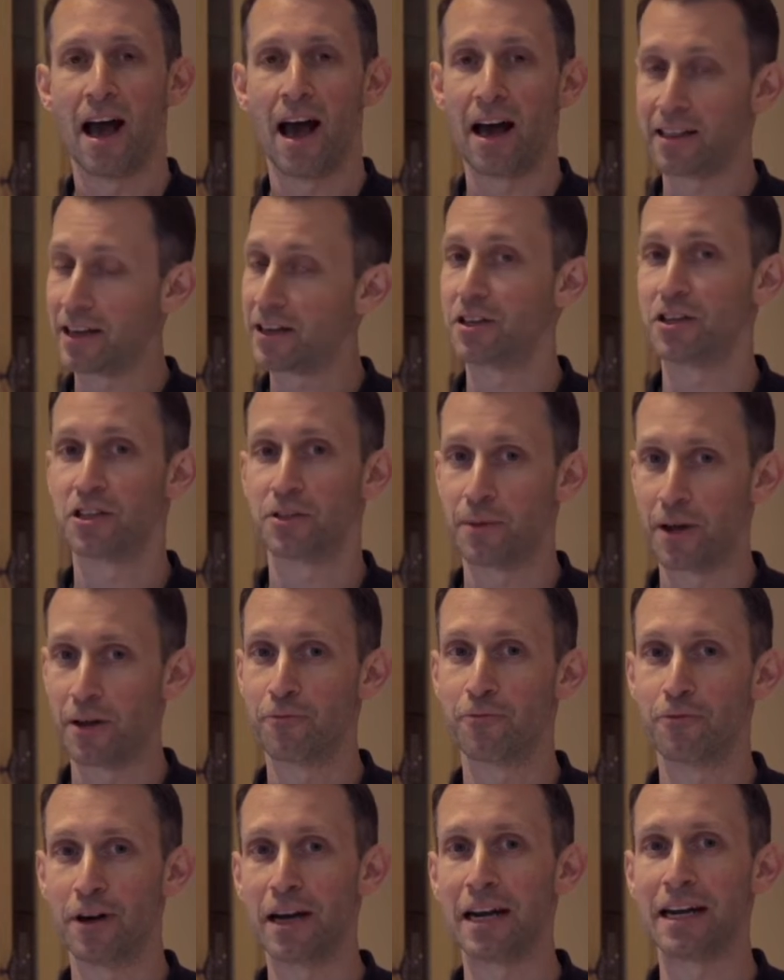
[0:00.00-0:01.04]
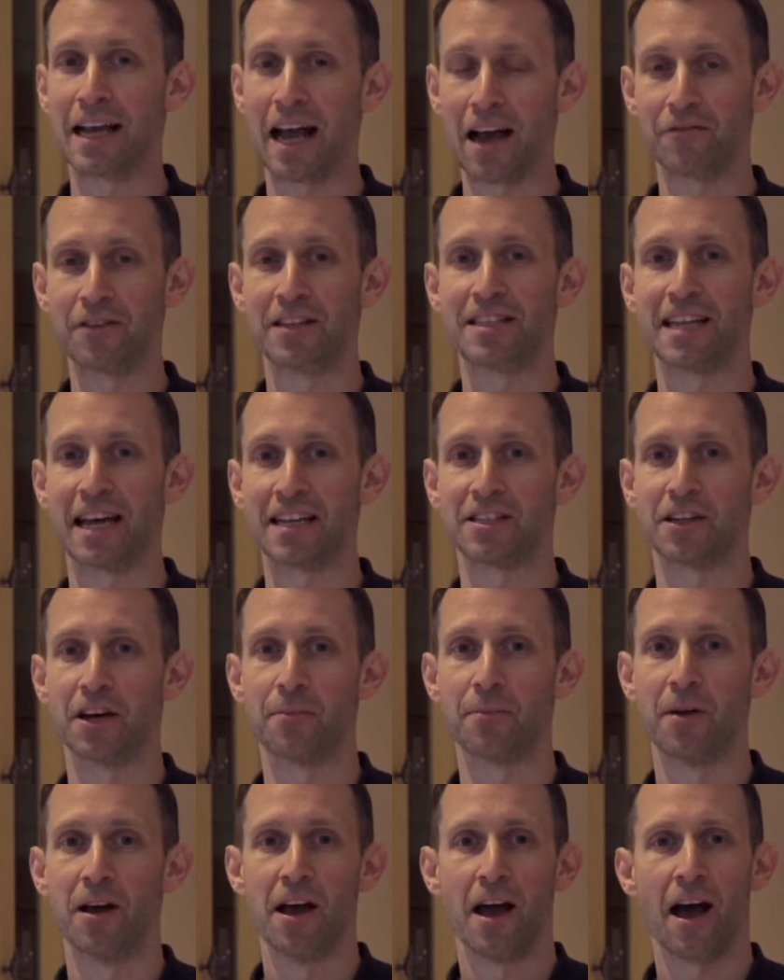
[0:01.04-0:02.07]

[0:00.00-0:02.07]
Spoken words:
And that used to be a really heavy setup.